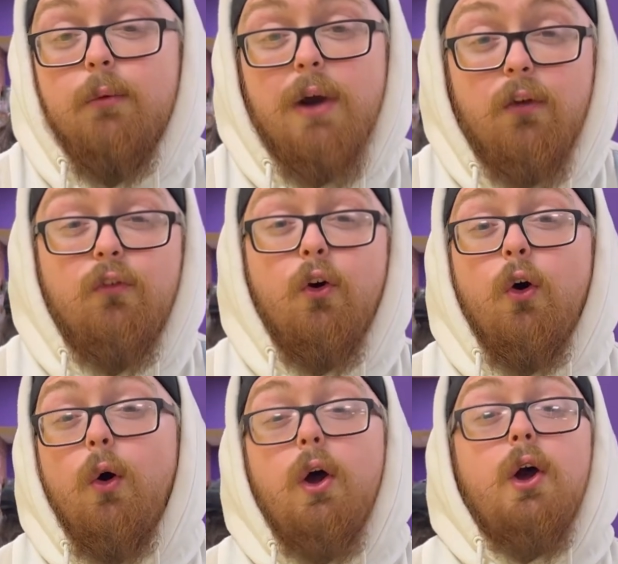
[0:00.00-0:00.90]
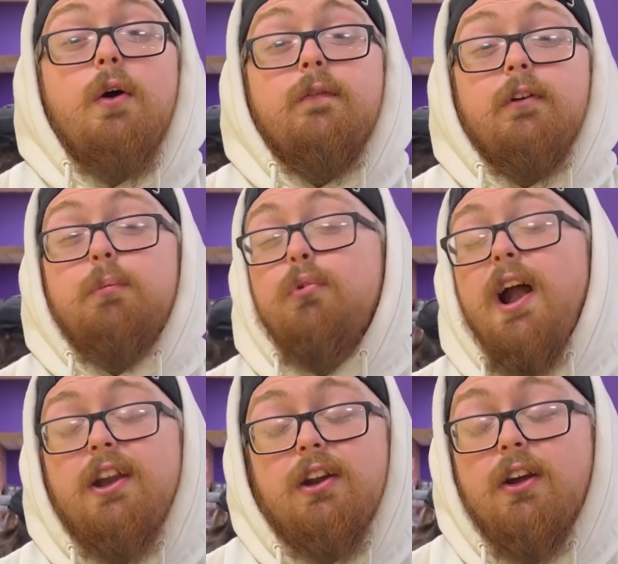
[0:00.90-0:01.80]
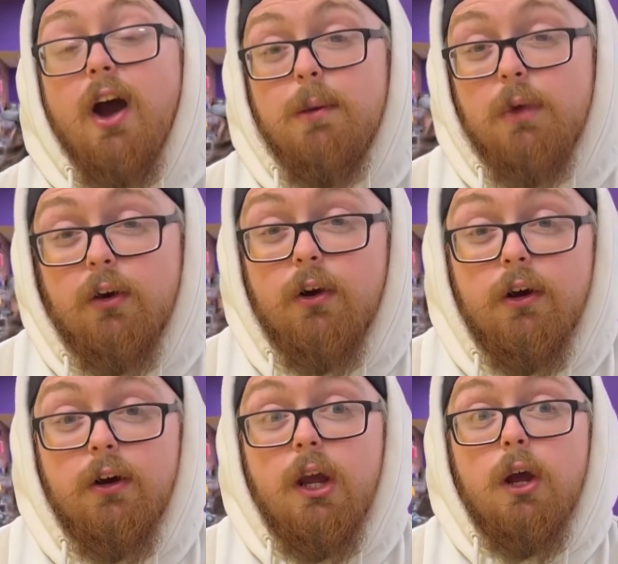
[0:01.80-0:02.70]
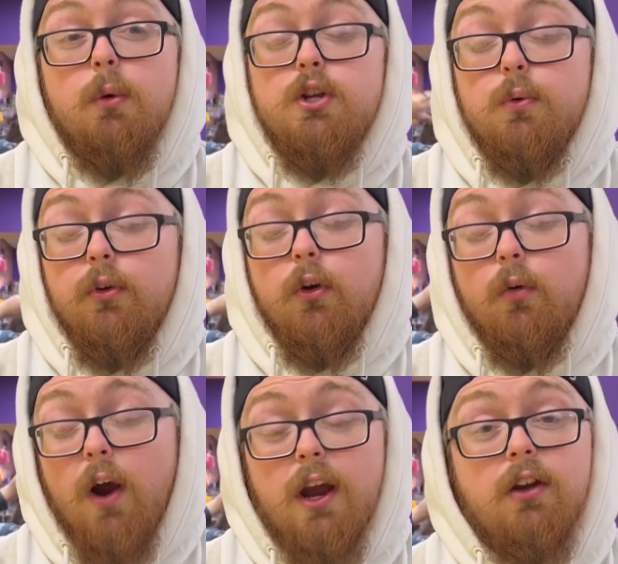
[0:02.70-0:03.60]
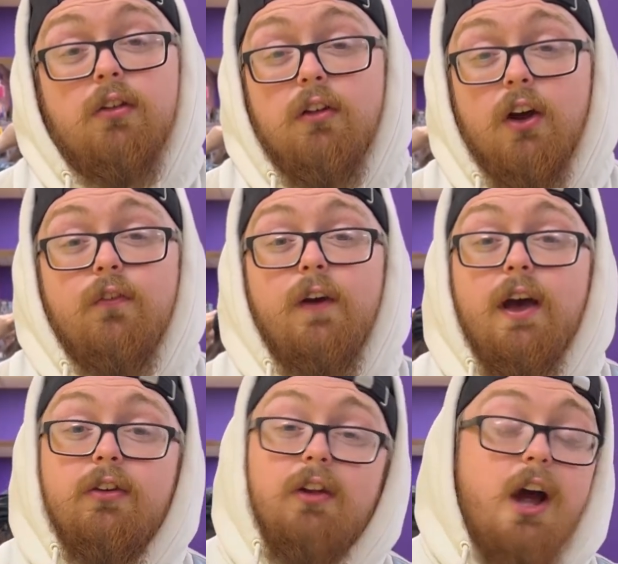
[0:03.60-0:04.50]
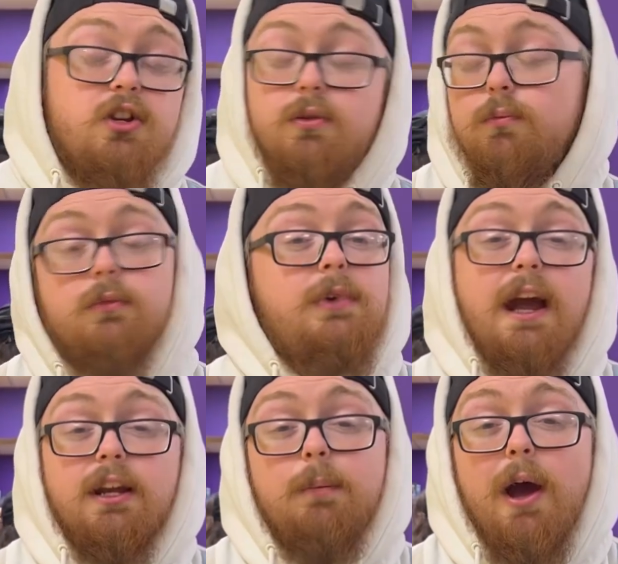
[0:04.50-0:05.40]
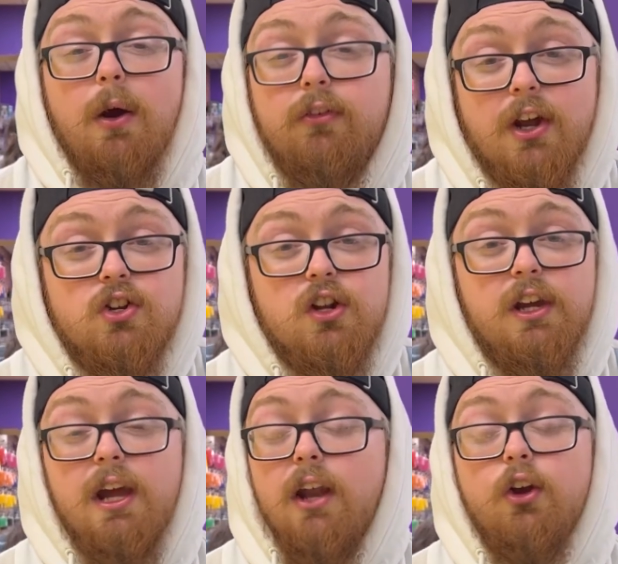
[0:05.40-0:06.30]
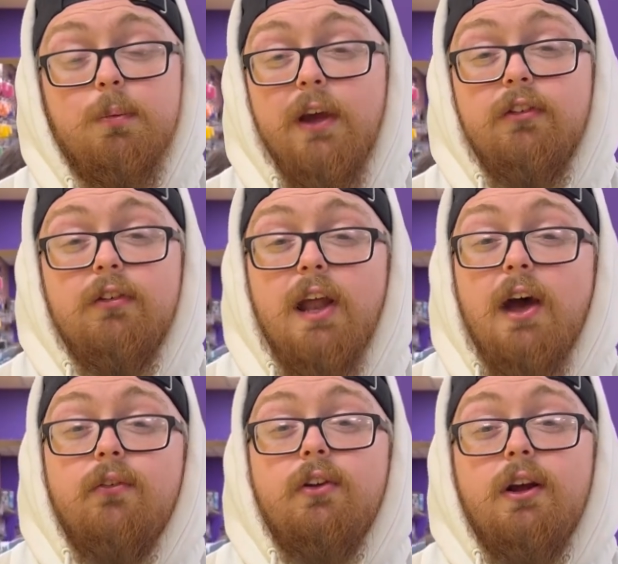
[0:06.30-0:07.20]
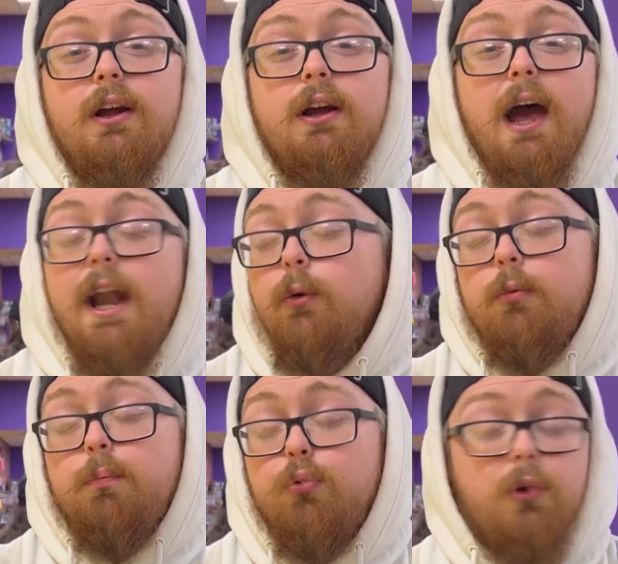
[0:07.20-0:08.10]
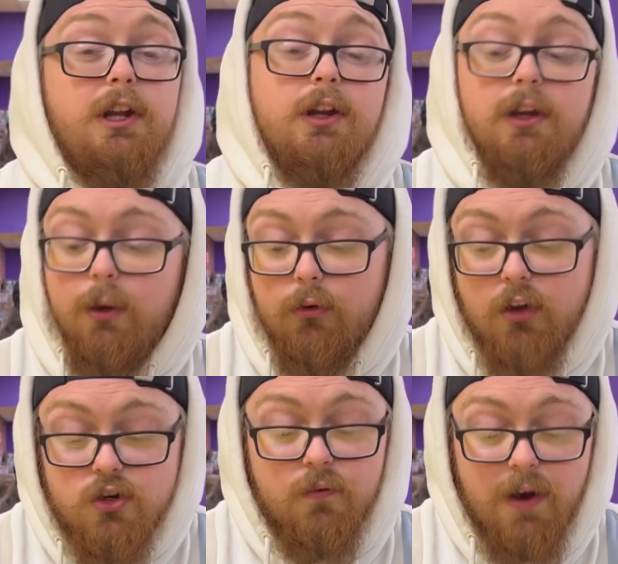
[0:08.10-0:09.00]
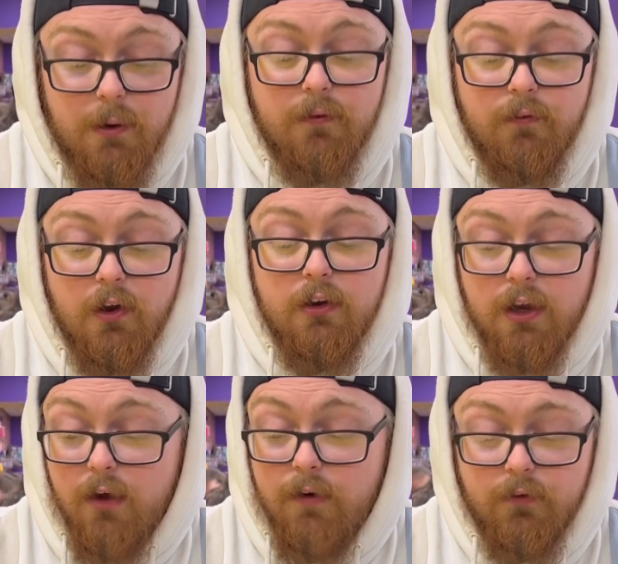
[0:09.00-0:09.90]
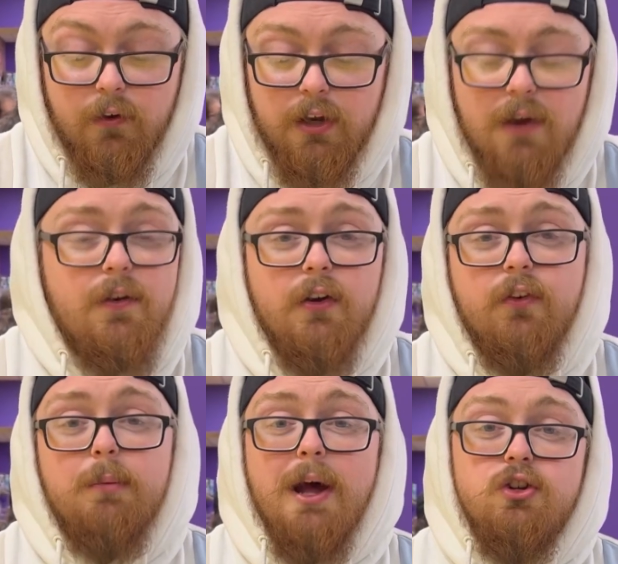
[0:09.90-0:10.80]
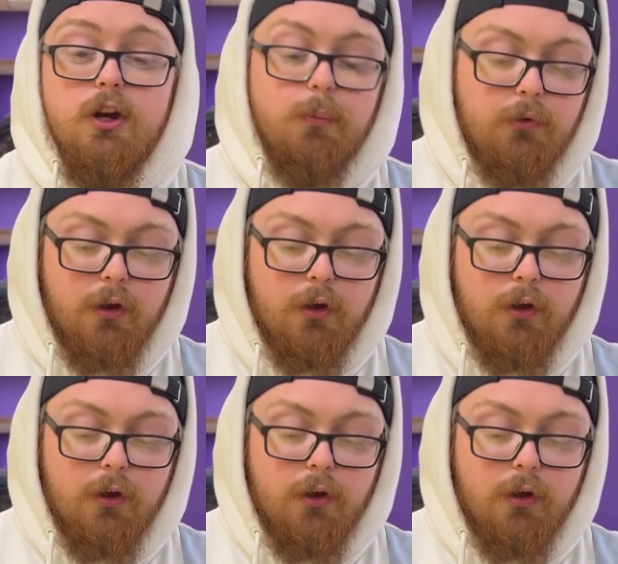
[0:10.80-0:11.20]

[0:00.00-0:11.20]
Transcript: round 4, I faced Branded Chimera, which was a grind slugfest. I just decked him out essentially, had no pieces left, and it was brilliant. It was such a very fun day, very fun matchups.